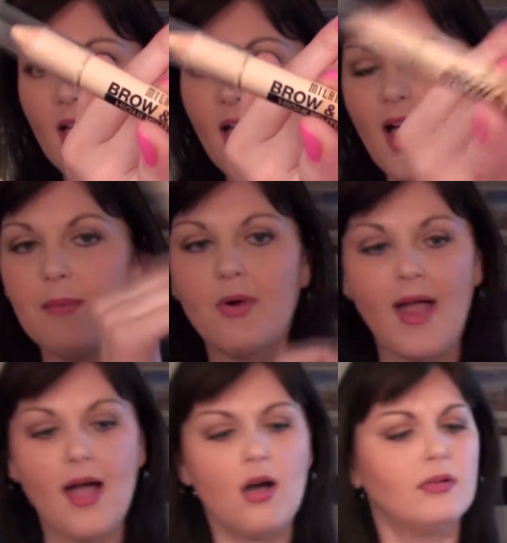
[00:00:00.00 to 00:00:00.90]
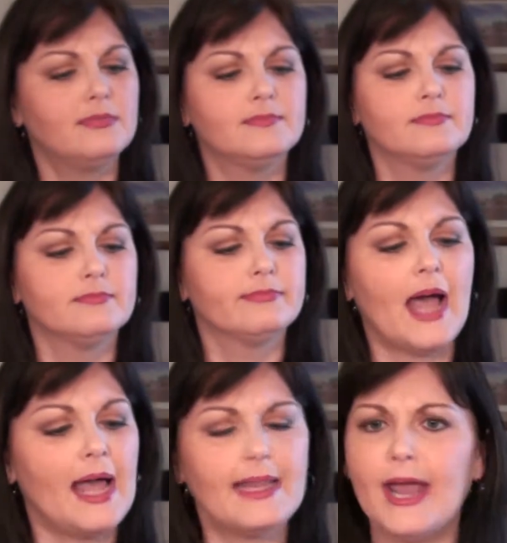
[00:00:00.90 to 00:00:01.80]
eyebrow
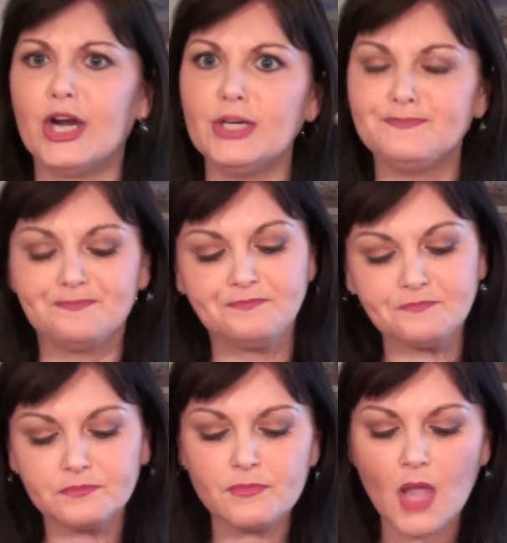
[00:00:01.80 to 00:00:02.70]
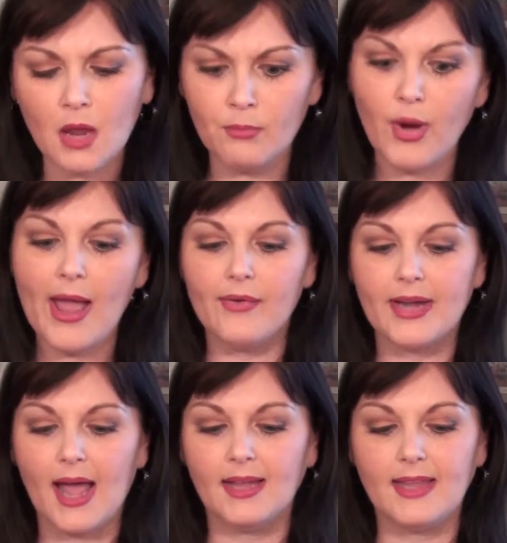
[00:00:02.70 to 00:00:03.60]
highlighter, brow
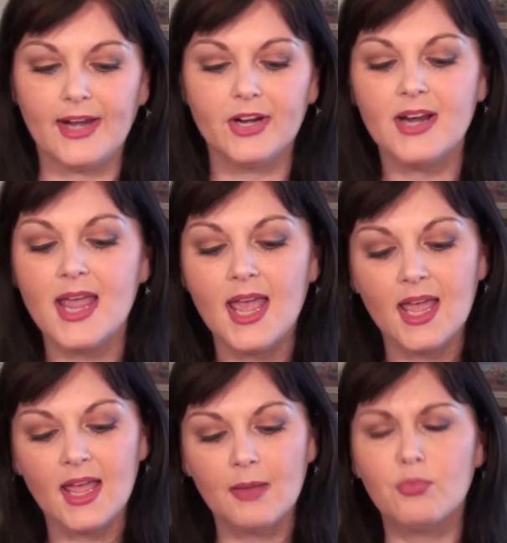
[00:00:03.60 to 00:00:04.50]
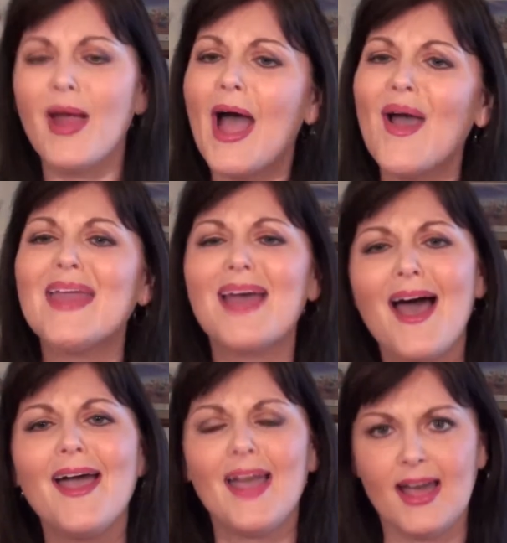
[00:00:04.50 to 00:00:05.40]
and
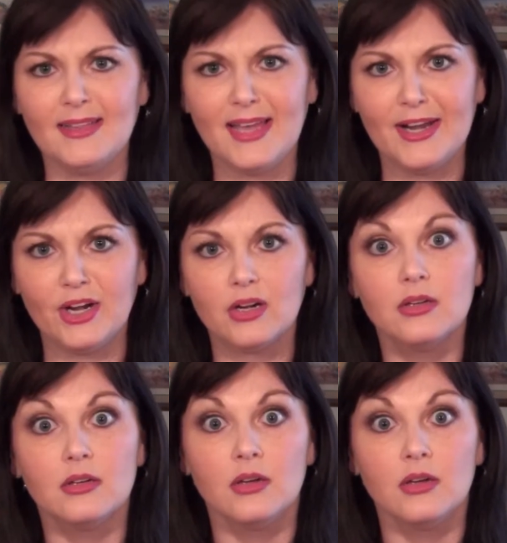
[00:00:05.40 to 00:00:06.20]
eye highlighter.